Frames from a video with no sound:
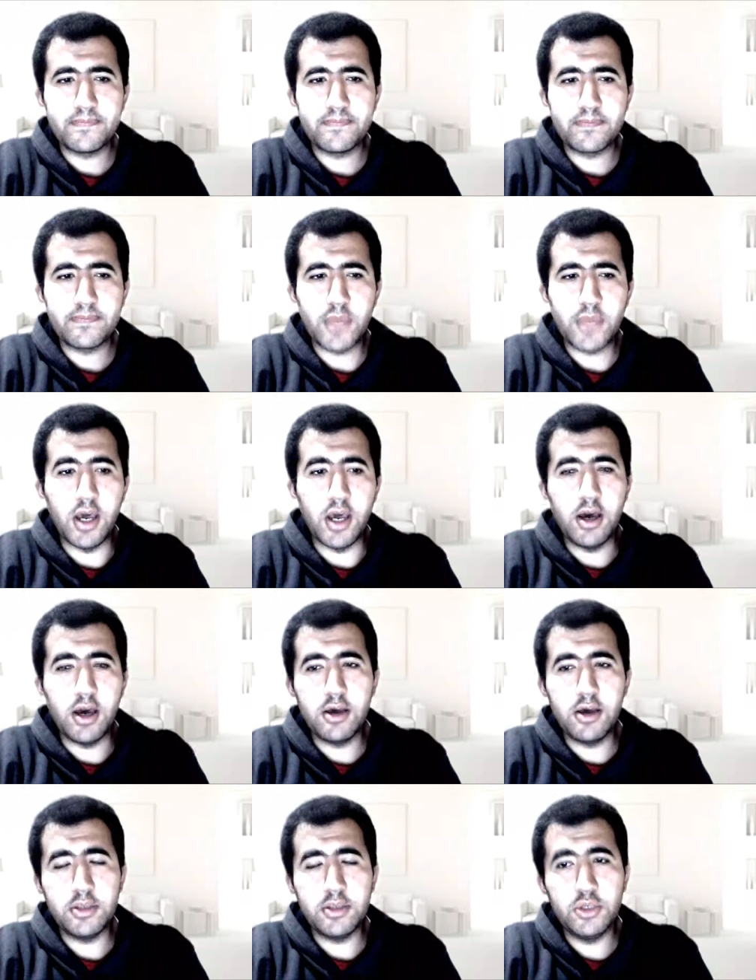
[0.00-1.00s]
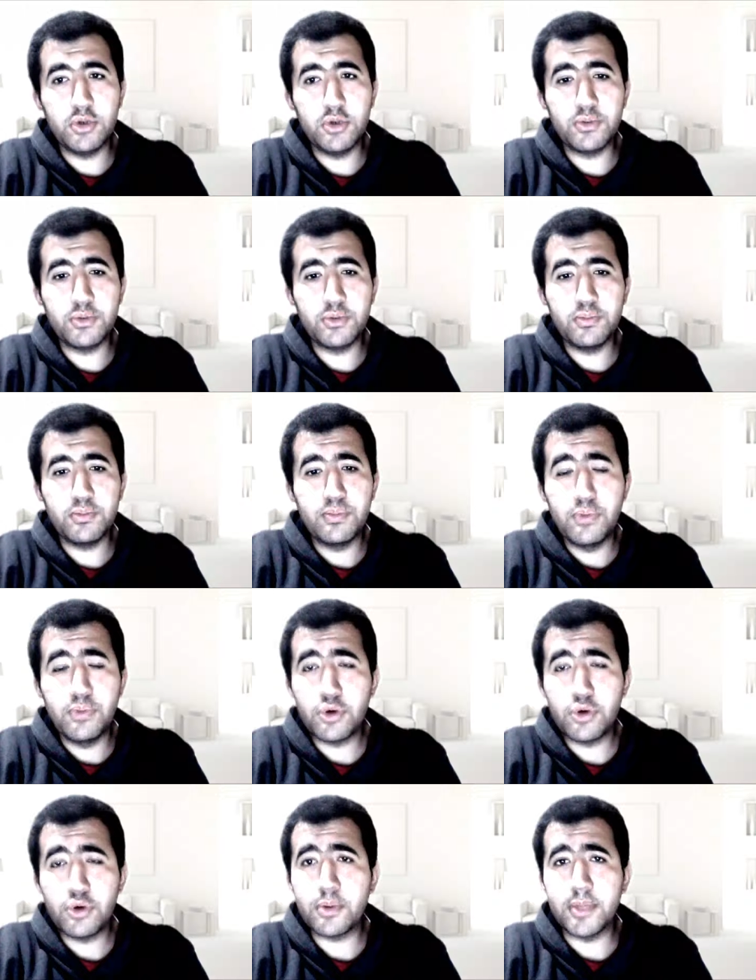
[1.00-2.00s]
Uh, you would
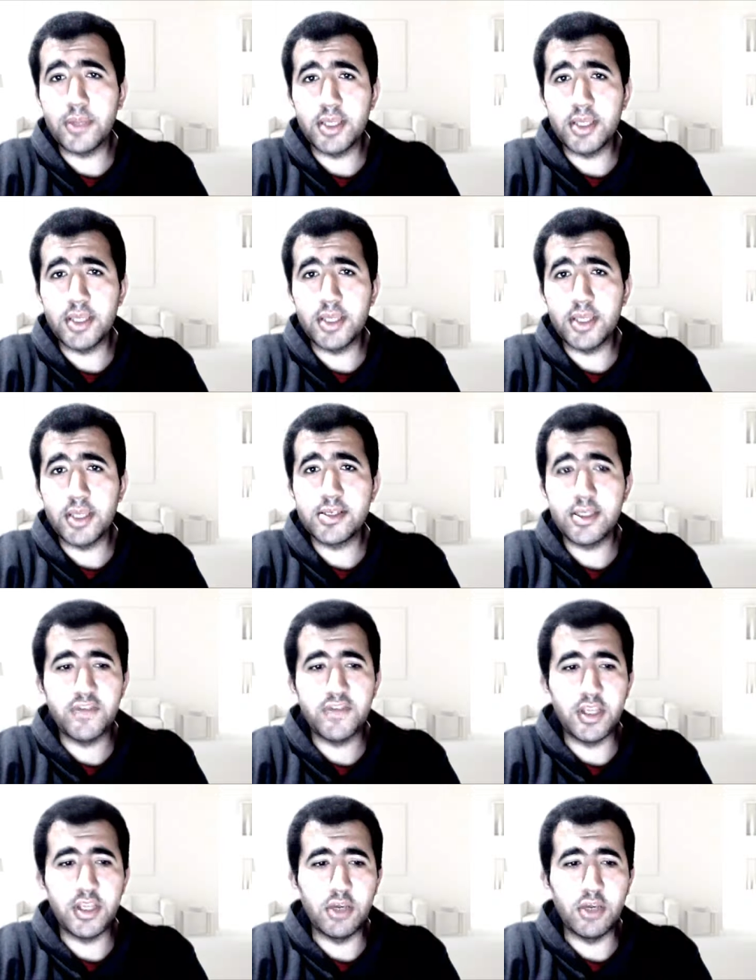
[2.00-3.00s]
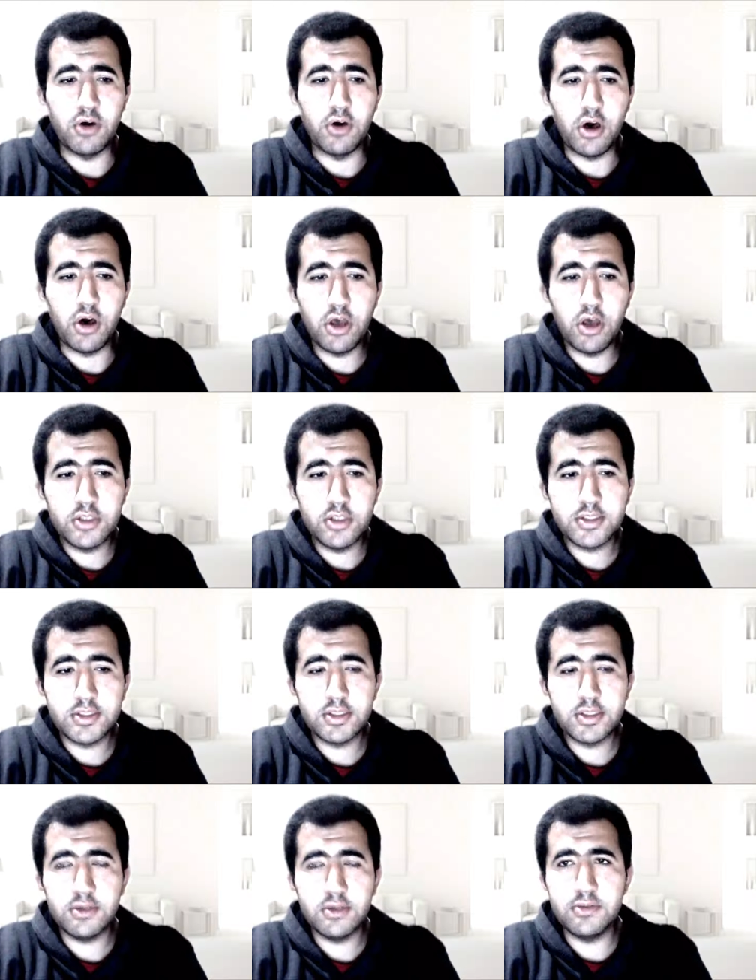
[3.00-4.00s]
probably see this video onto
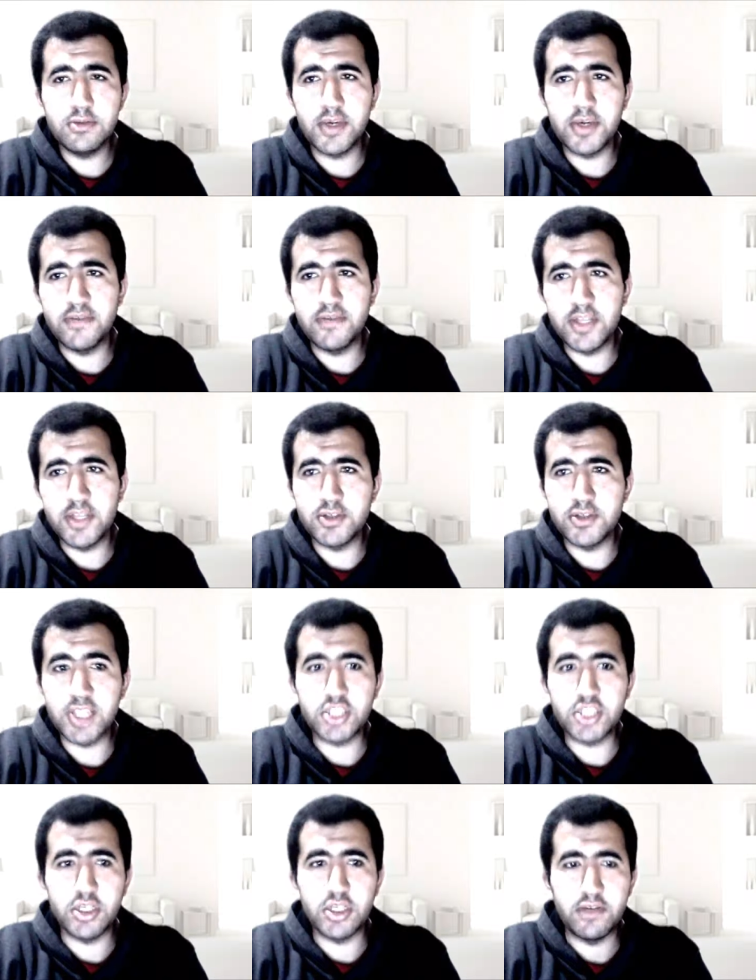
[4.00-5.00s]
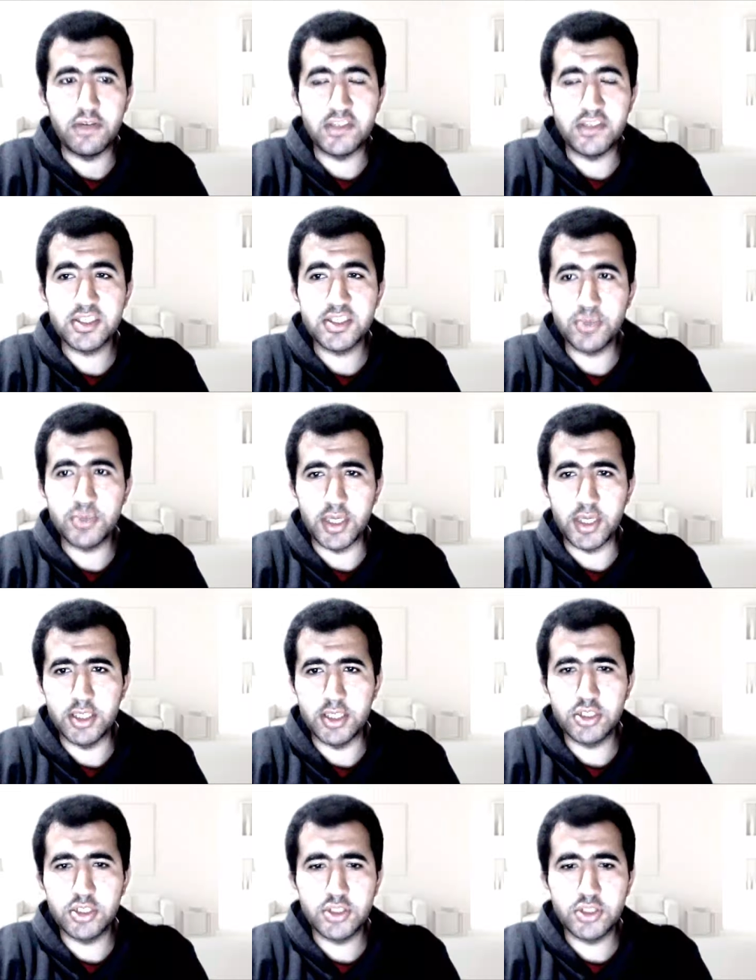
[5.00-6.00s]
my video section of this page.
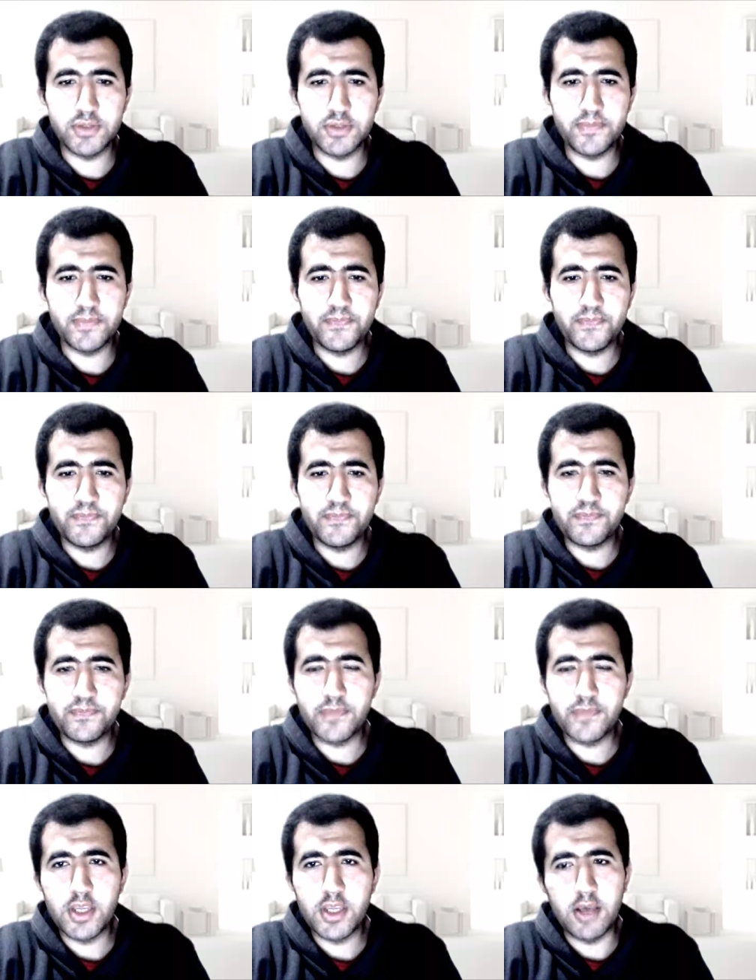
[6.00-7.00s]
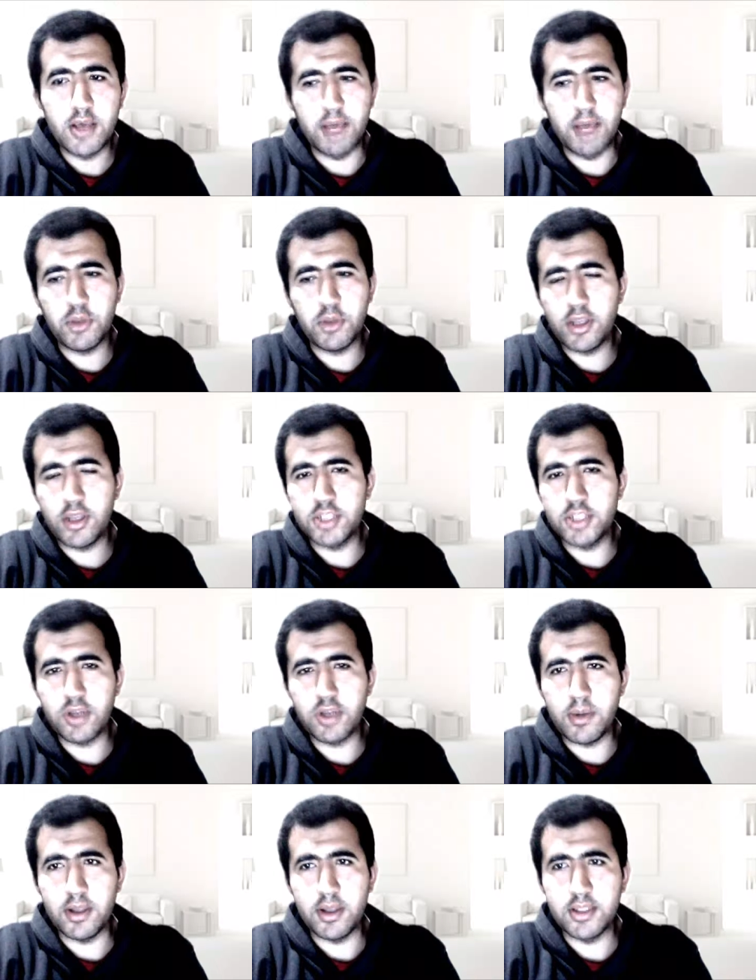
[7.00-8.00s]
I'm not going to talk
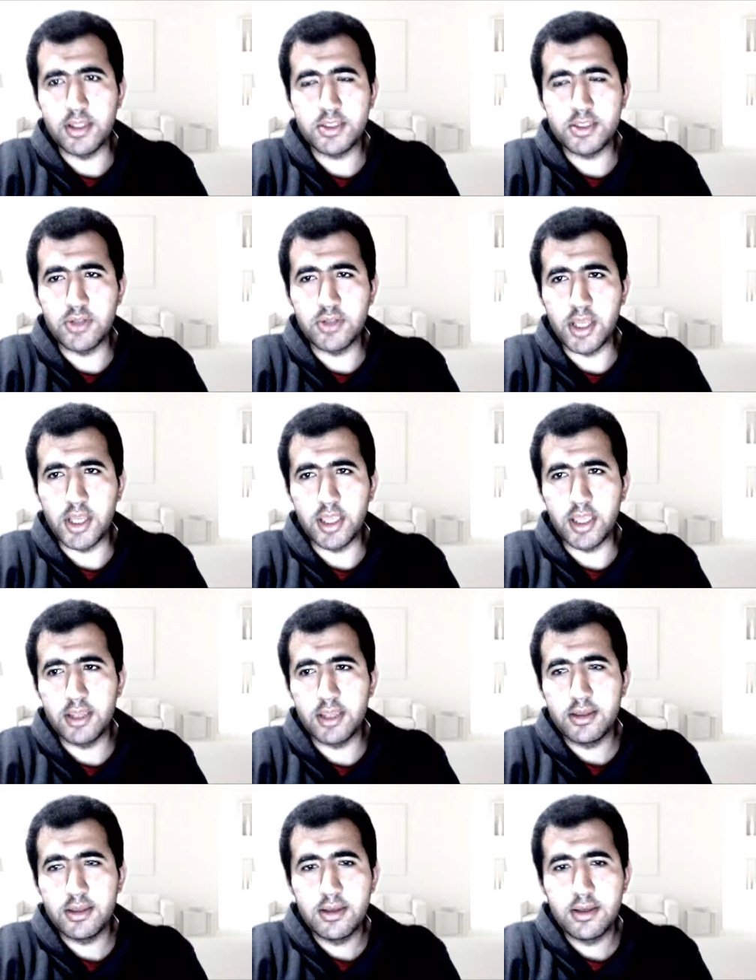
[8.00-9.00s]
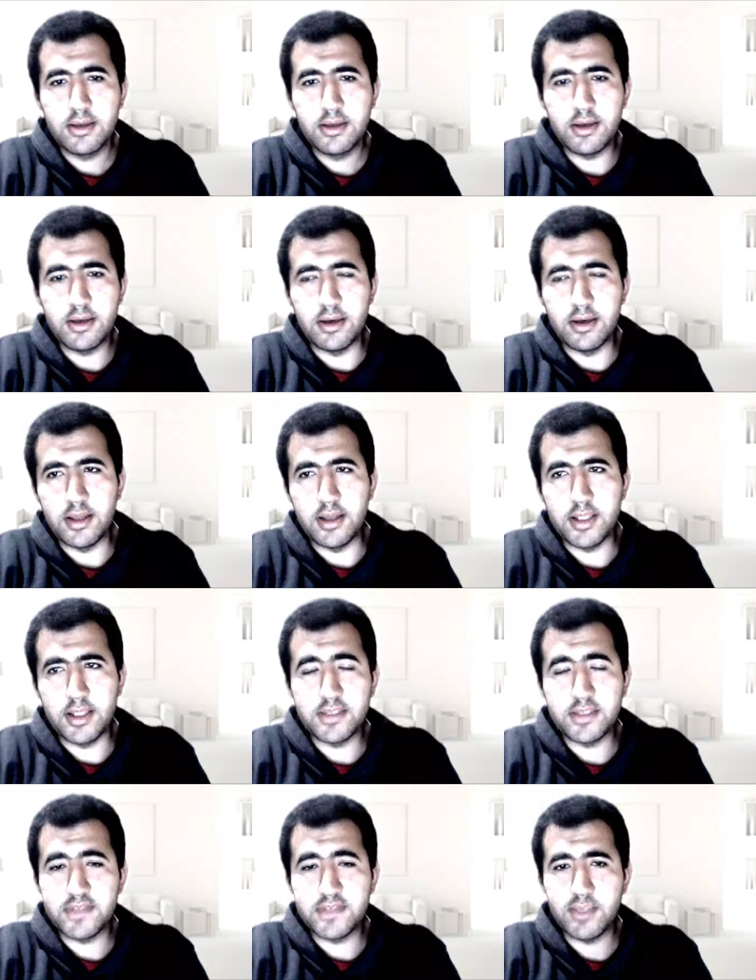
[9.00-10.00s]
about this today uh, unless if
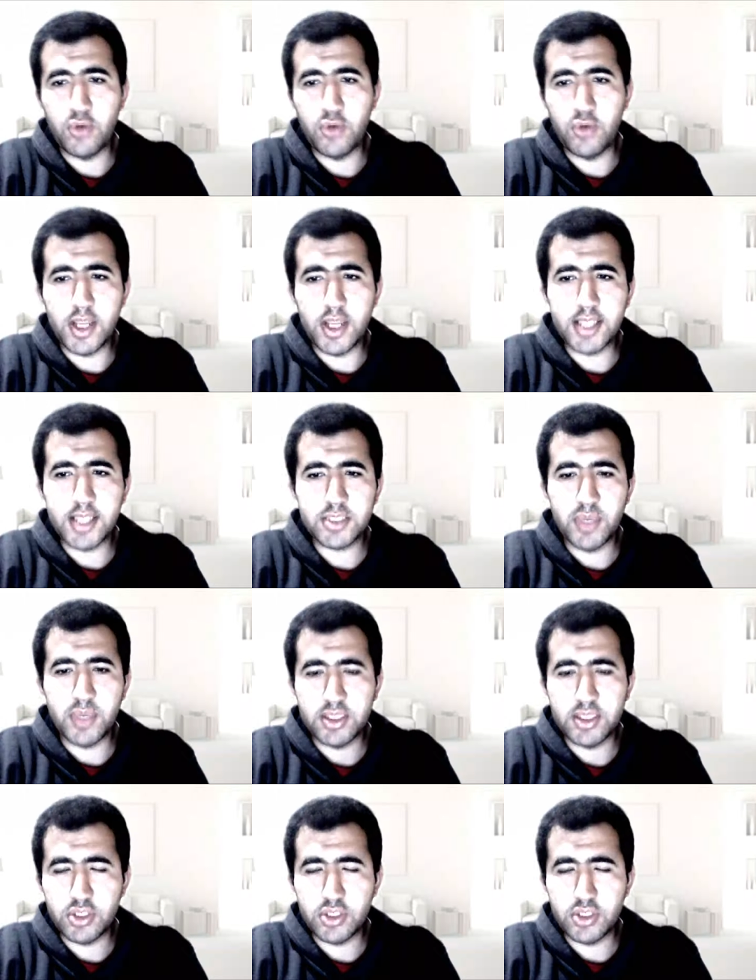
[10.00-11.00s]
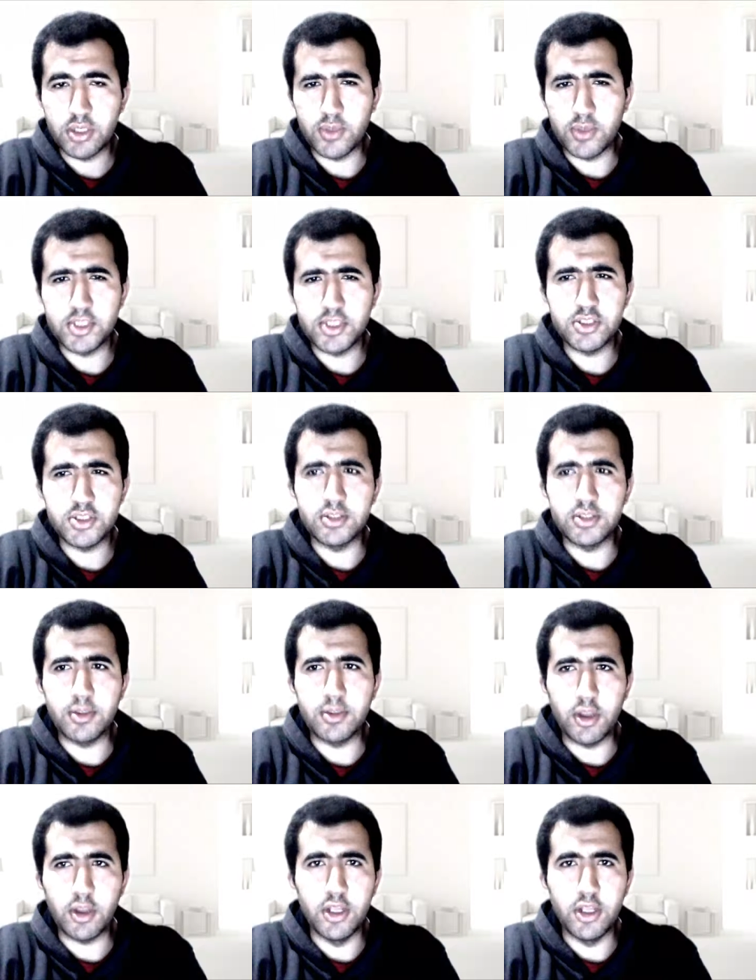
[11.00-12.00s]
someone asks me a certain question about
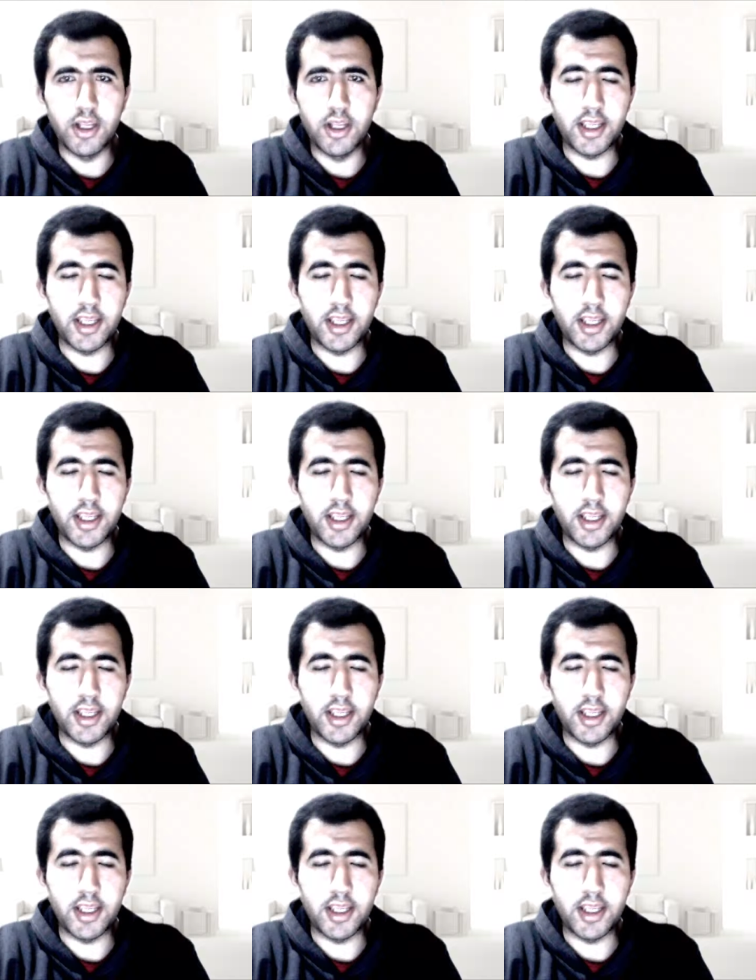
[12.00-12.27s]
learning English.